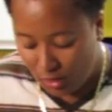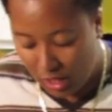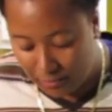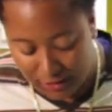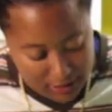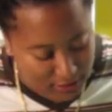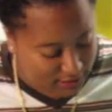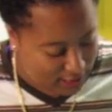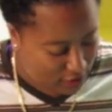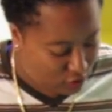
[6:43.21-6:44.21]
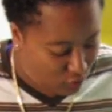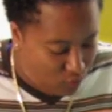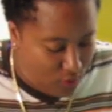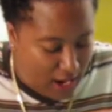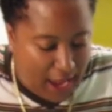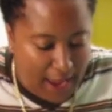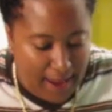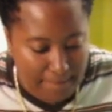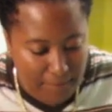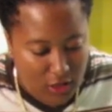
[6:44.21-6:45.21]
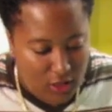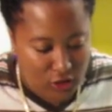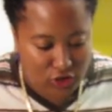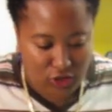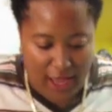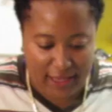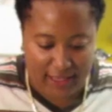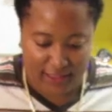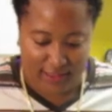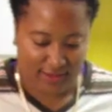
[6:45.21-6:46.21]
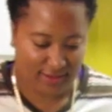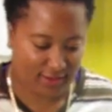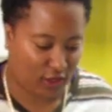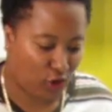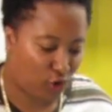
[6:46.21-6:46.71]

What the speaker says: I'm going to get this out the way so I can get a